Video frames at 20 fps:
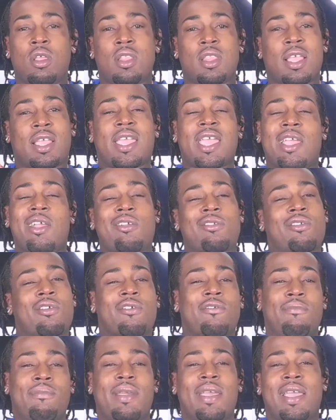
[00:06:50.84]
The character
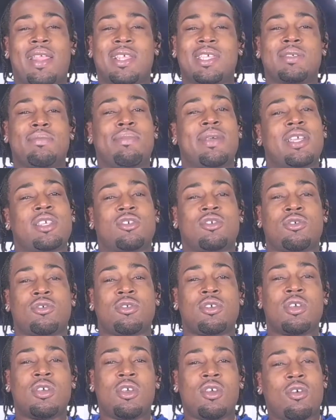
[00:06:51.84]
of man is measured
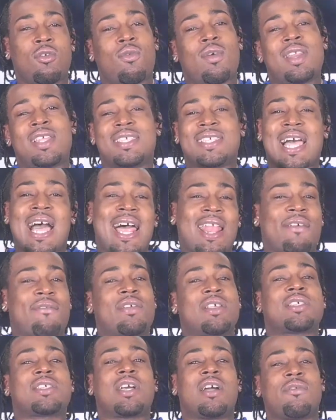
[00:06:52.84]
when he's out of
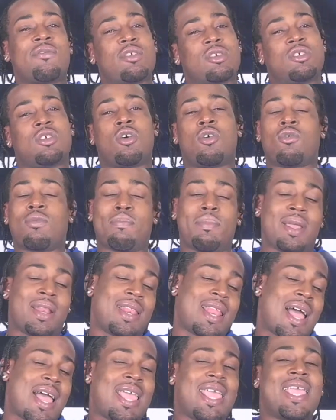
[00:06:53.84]
his comfort zone, but
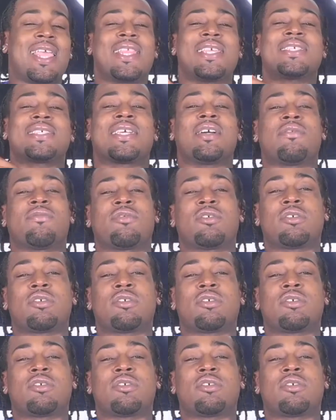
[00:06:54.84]
not in his comfort